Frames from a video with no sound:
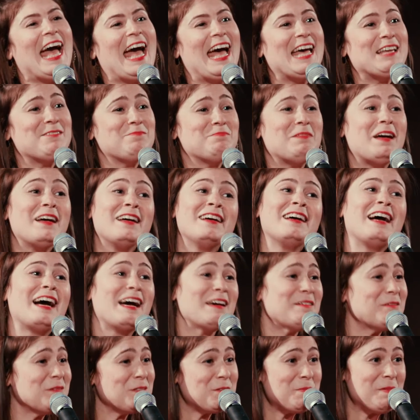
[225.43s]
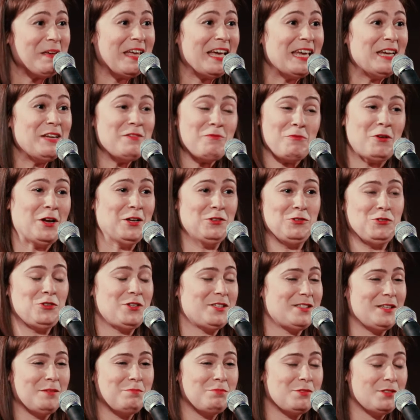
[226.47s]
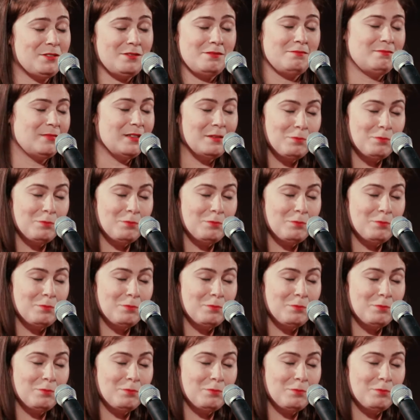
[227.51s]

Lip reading: And I don't speak any French except